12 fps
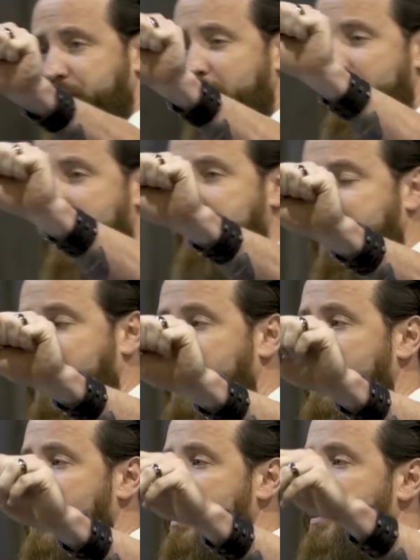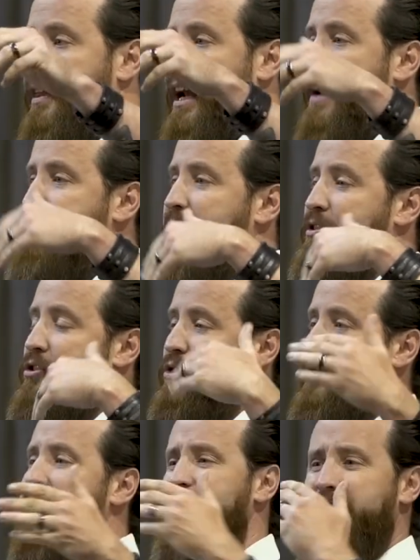Remember that I've been
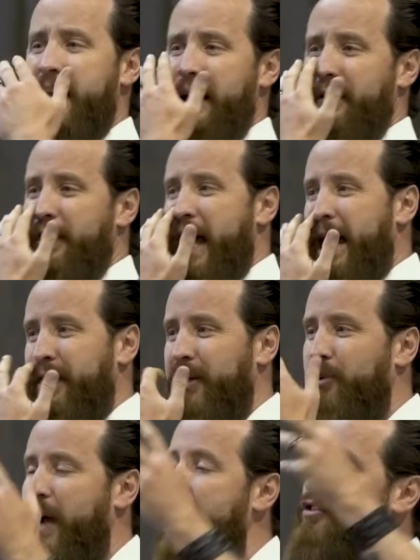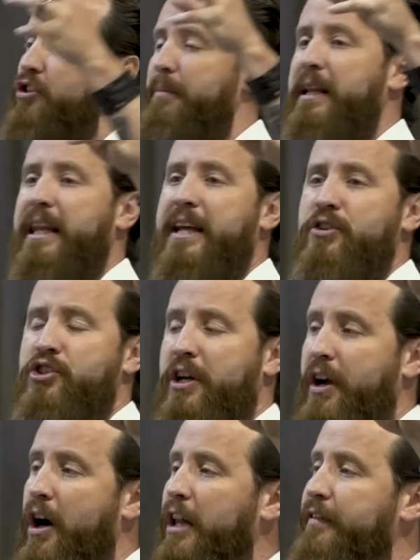stressing that the Great Tribulation
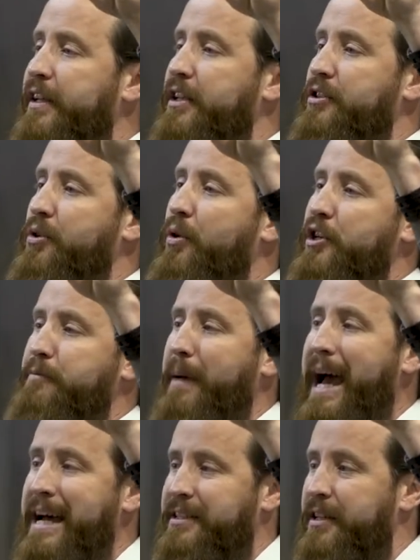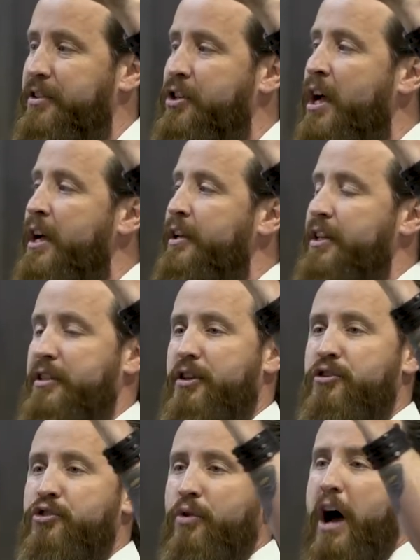and Olivet Discourse passage
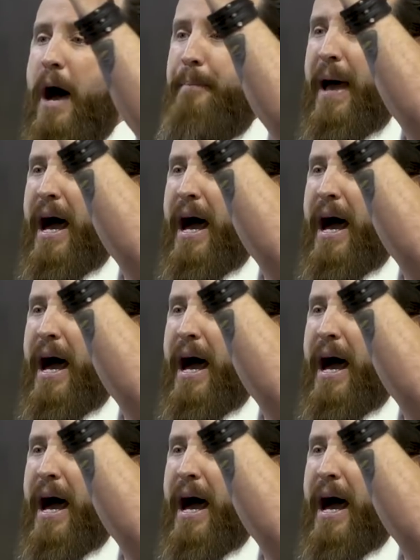doesn't drop